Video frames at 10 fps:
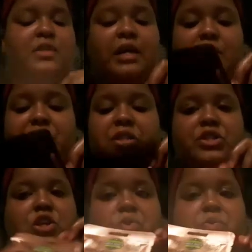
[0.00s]
I wanted
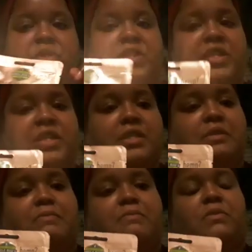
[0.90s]
to go in with
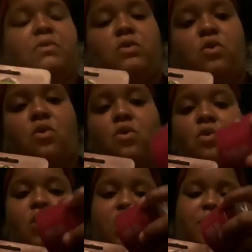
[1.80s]
this
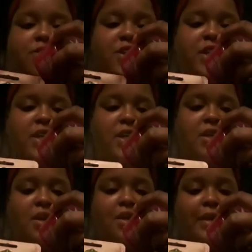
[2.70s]
or the
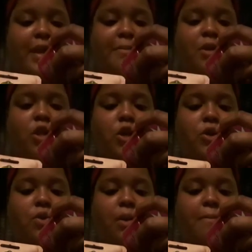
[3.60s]
Glam
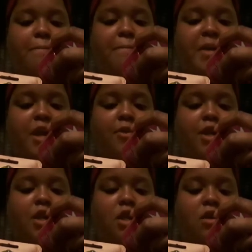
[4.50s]
Glow
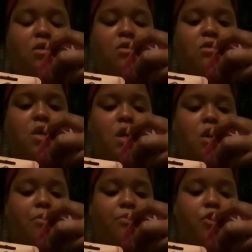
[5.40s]
Berry Glow
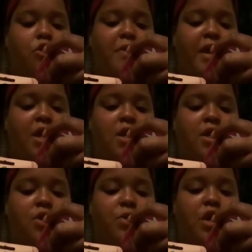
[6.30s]

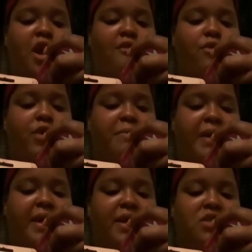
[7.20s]
Probiotic Recovery
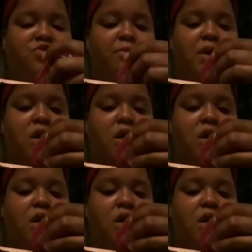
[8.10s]
Mask from,